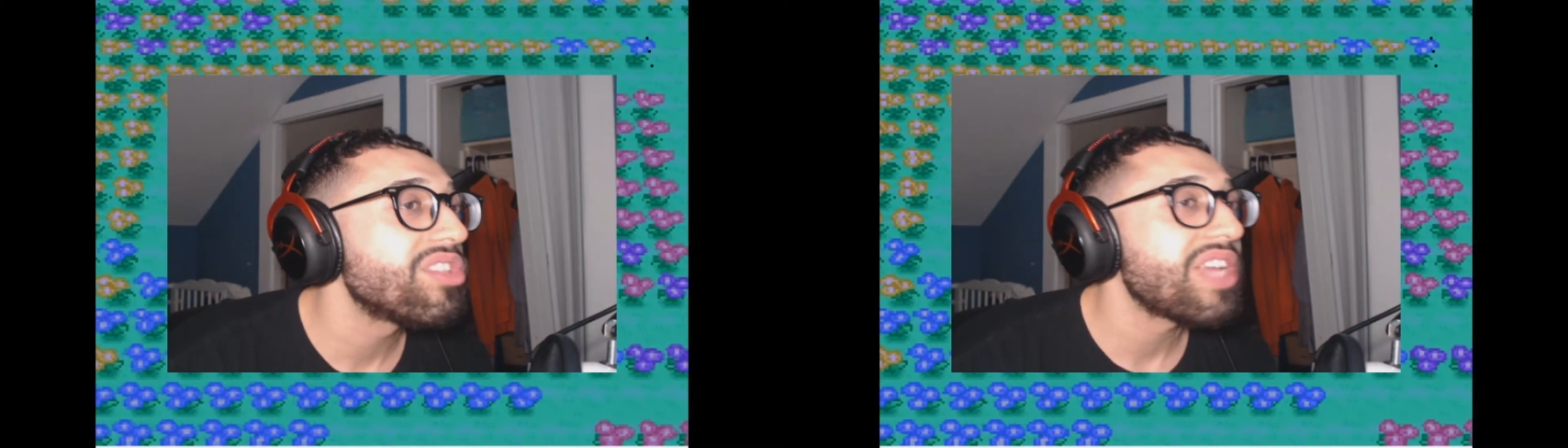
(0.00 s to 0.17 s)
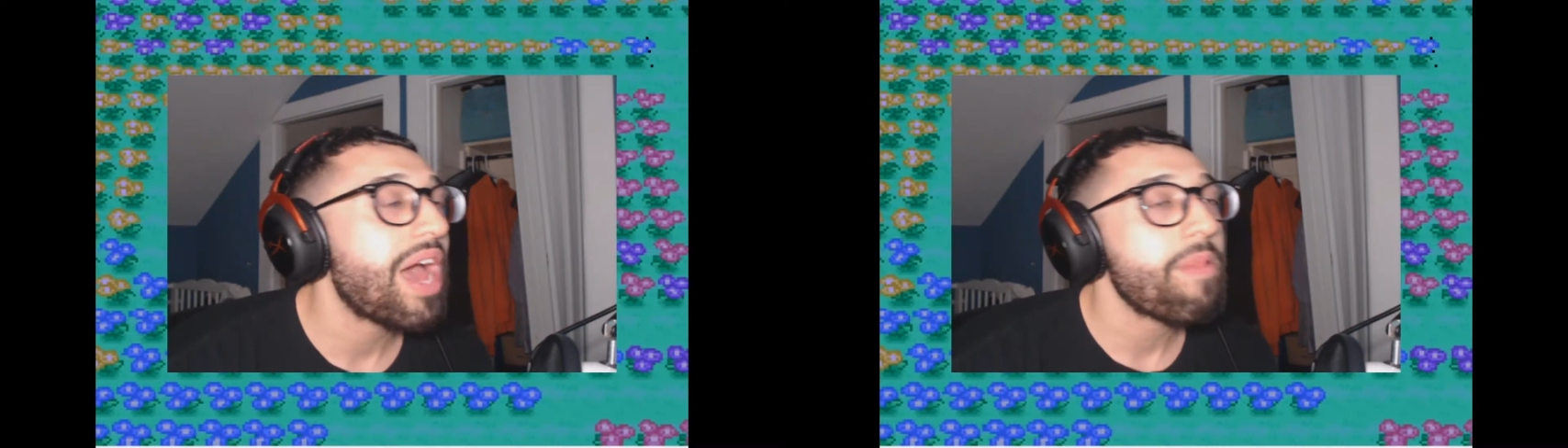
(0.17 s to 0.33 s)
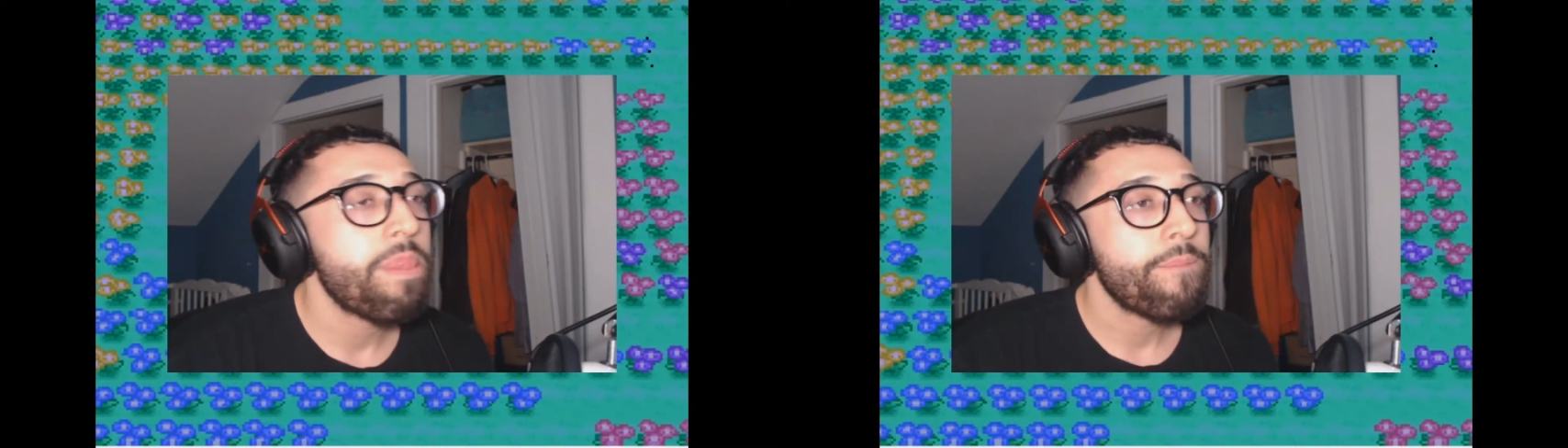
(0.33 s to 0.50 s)

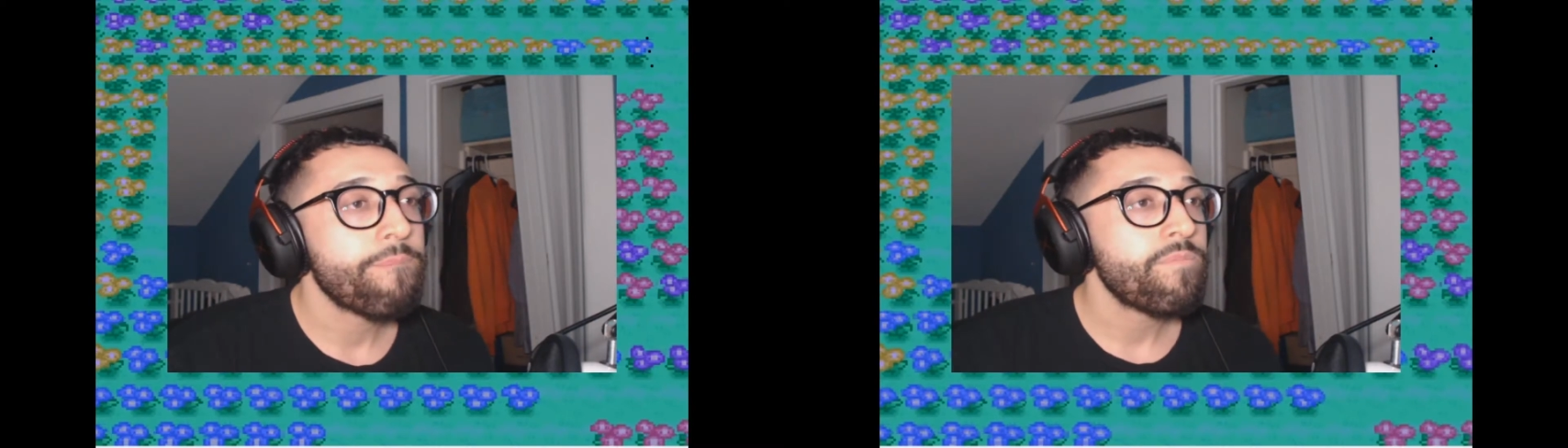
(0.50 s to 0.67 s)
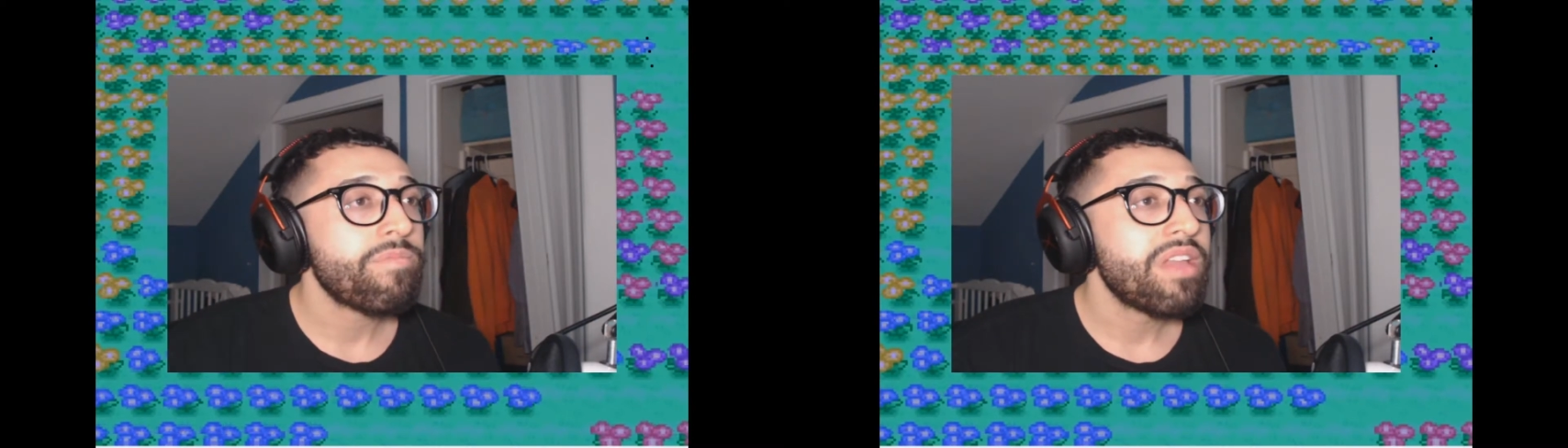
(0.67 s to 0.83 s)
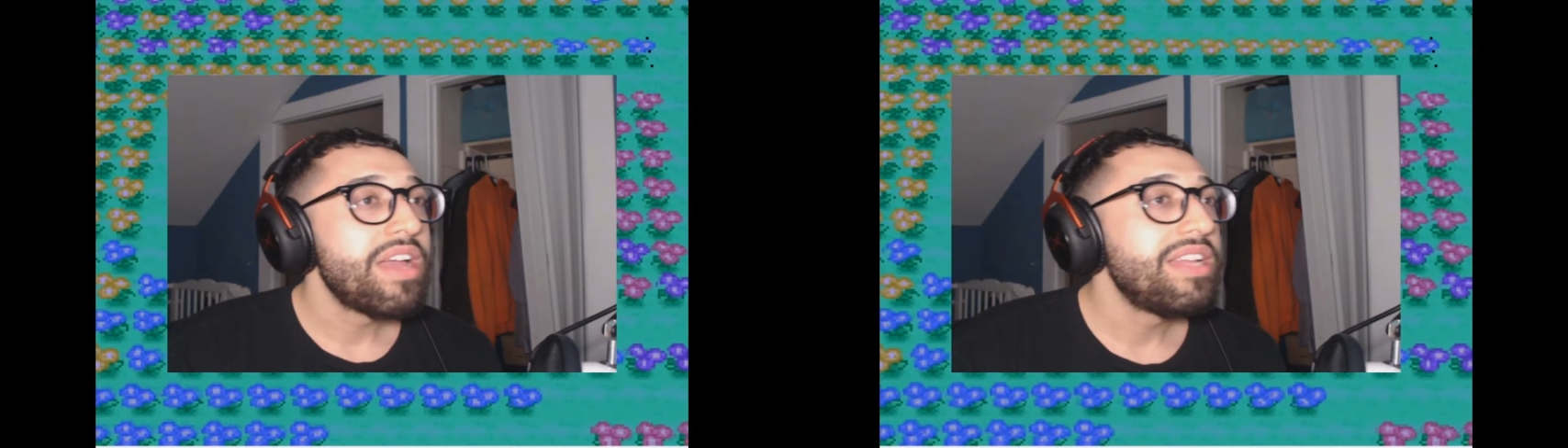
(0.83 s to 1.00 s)
time.
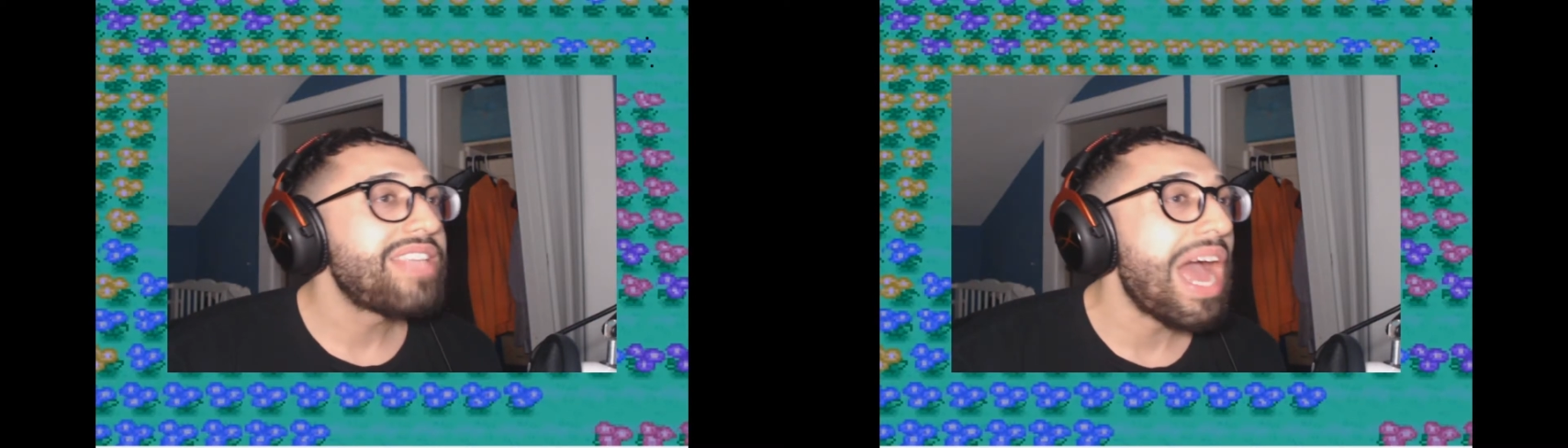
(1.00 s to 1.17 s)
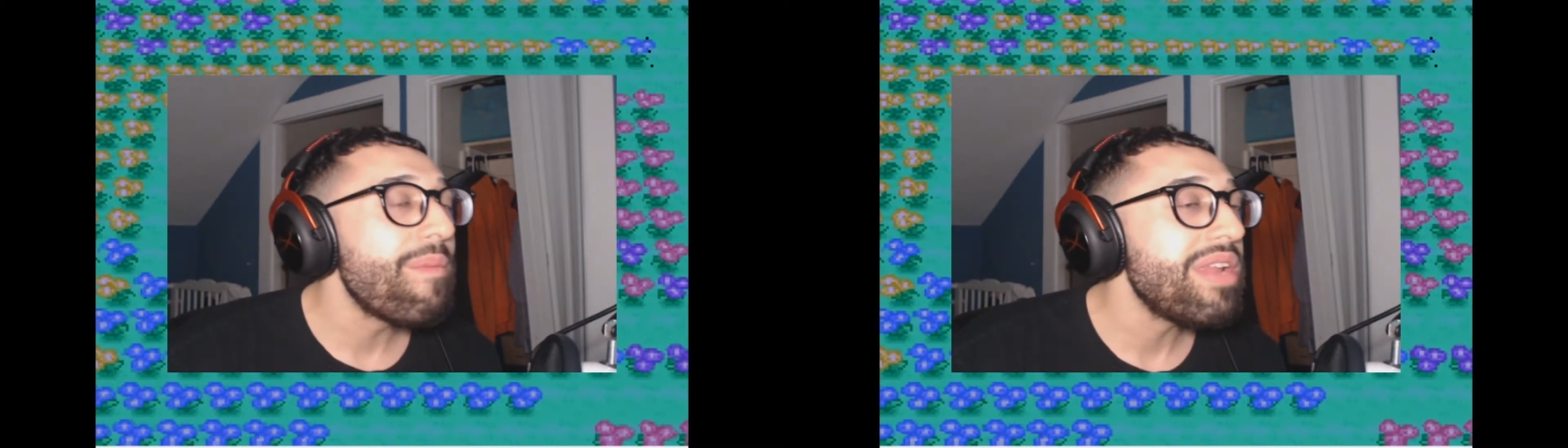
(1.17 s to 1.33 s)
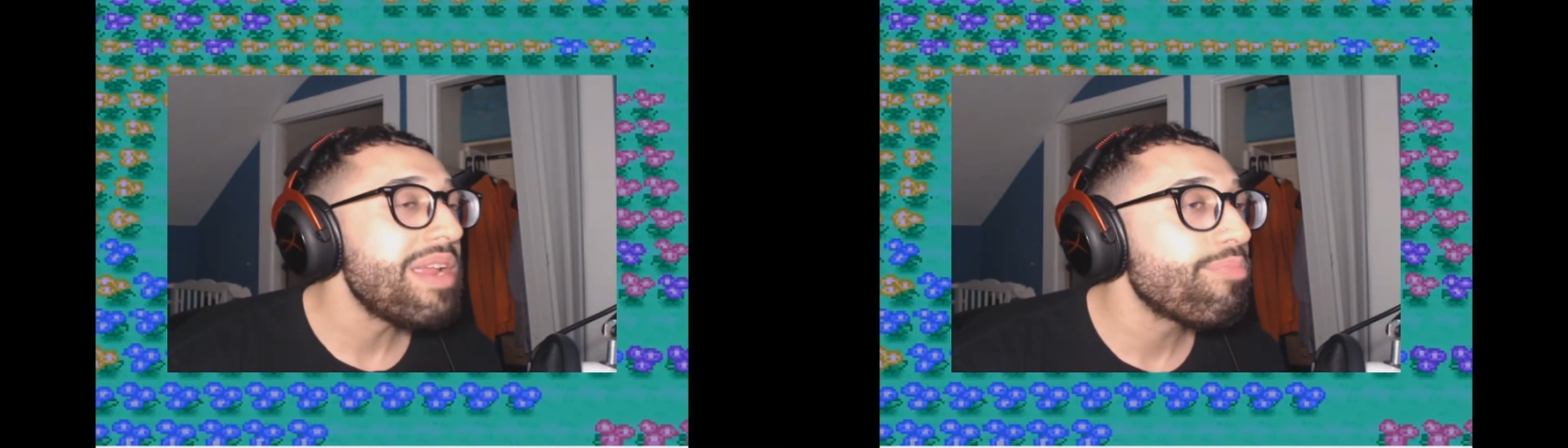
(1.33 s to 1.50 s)

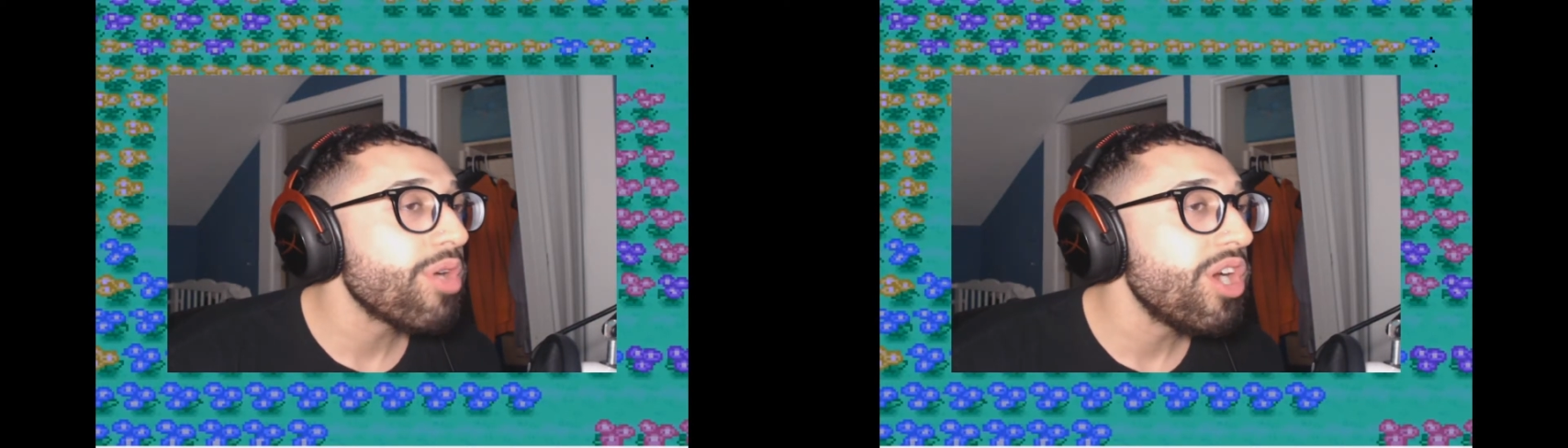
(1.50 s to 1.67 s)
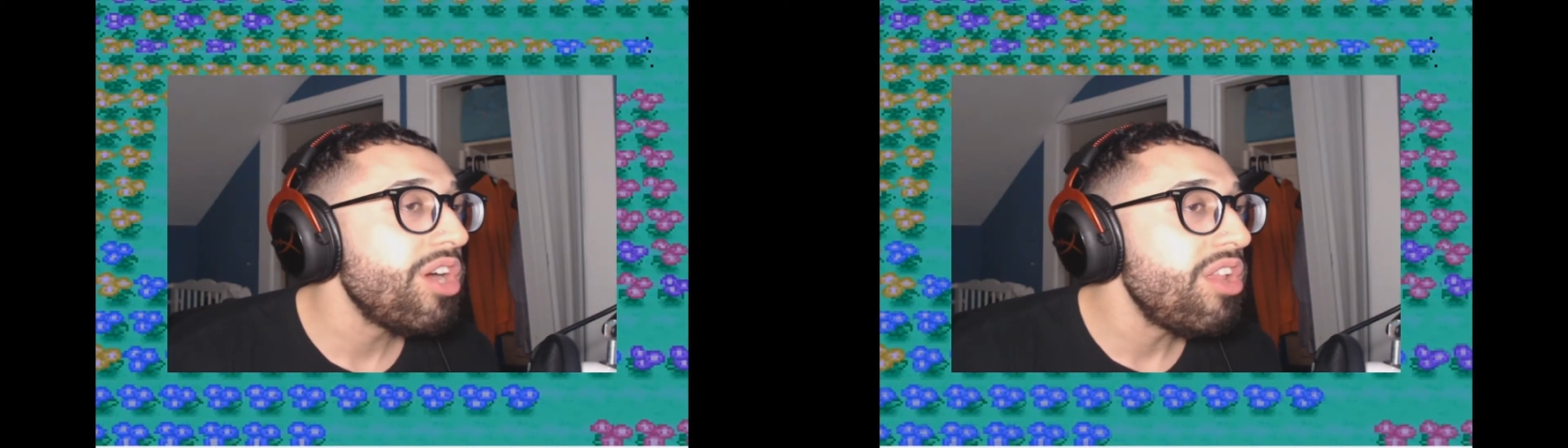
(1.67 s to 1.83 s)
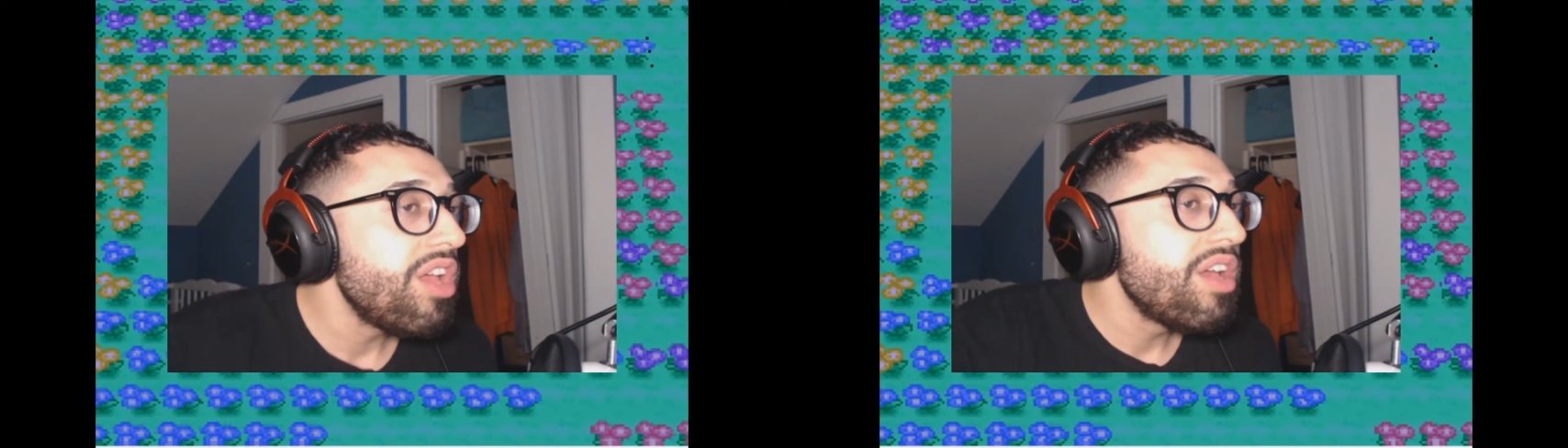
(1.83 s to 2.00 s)
Diamond and
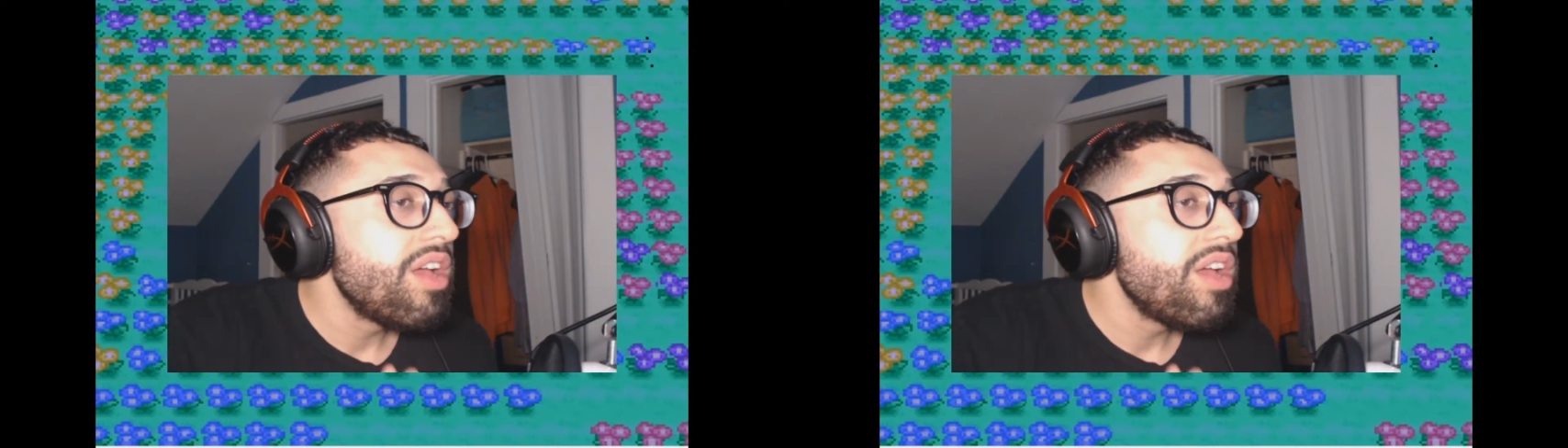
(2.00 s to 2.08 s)
Pearl